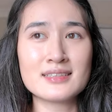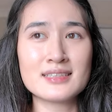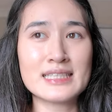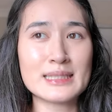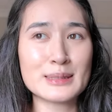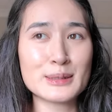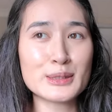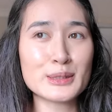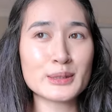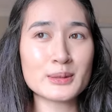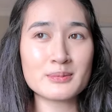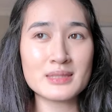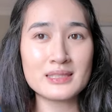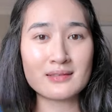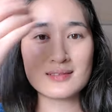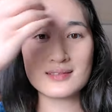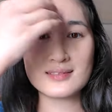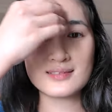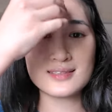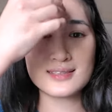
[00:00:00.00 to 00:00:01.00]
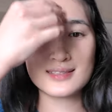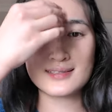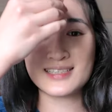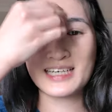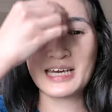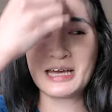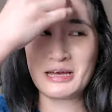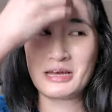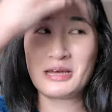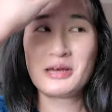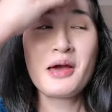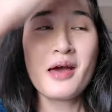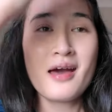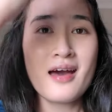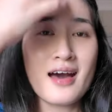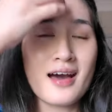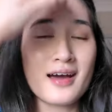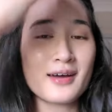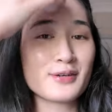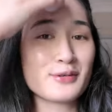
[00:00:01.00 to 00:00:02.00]
gentlemen's,
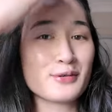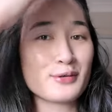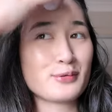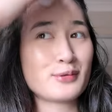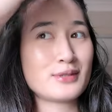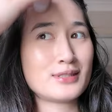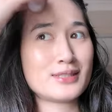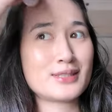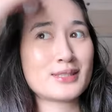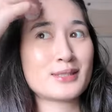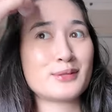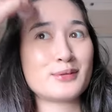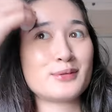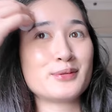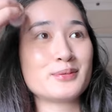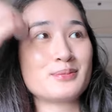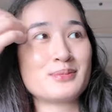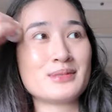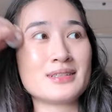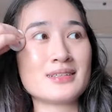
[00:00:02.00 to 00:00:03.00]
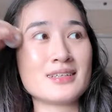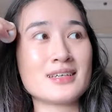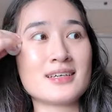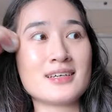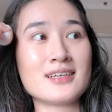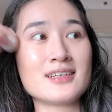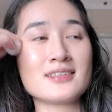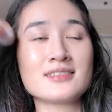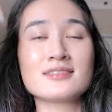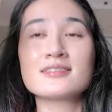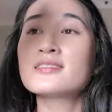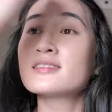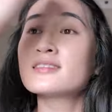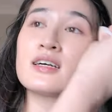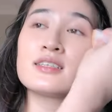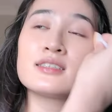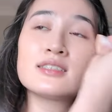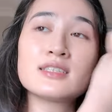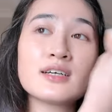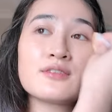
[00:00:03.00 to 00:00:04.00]
I don't know what it's called, but yeah,
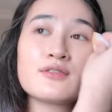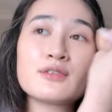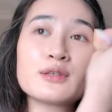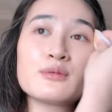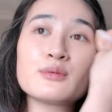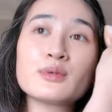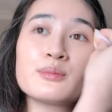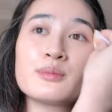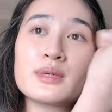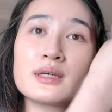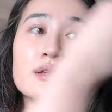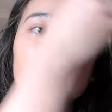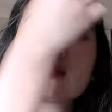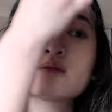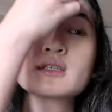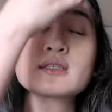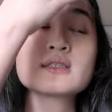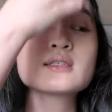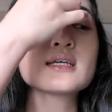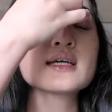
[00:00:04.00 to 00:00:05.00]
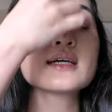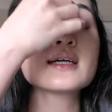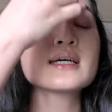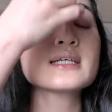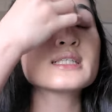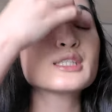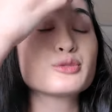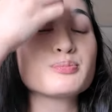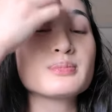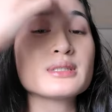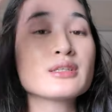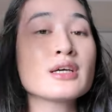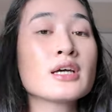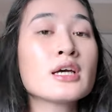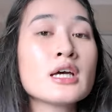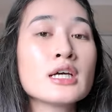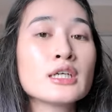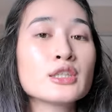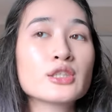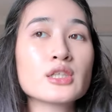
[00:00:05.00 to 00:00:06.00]
I definitely will make him because he's been
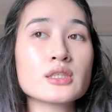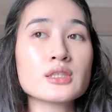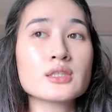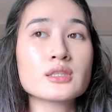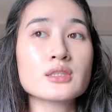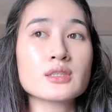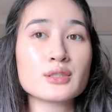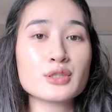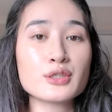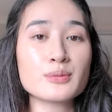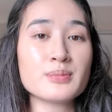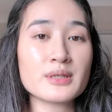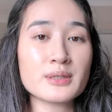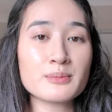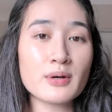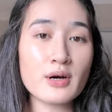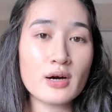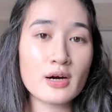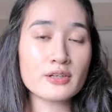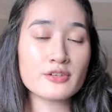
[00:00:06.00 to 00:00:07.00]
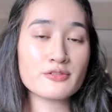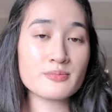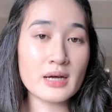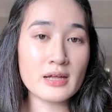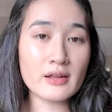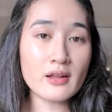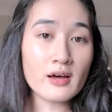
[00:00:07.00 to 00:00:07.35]
just such a big part of my